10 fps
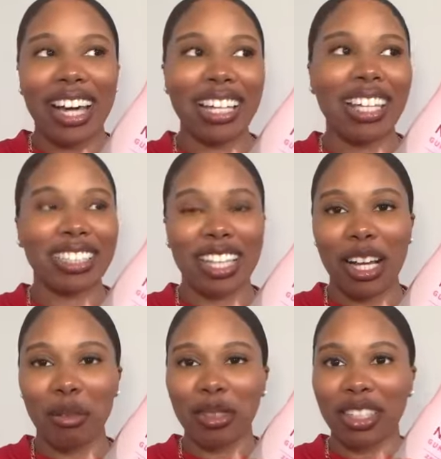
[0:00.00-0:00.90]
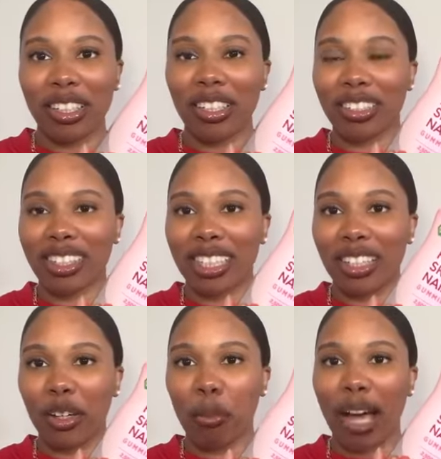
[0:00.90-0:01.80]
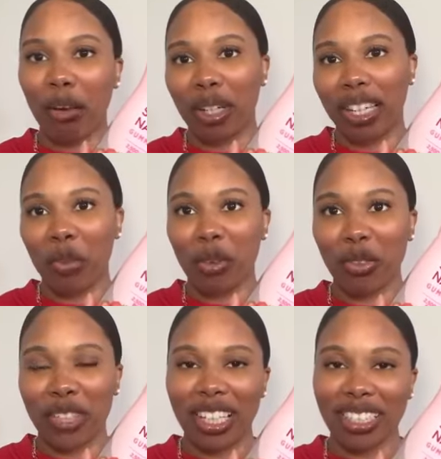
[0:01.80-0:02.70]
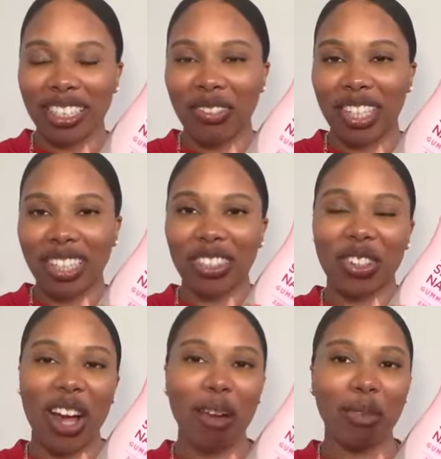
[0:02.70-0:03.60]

a lot of times they're on sale, buy one get one free at CVS, so I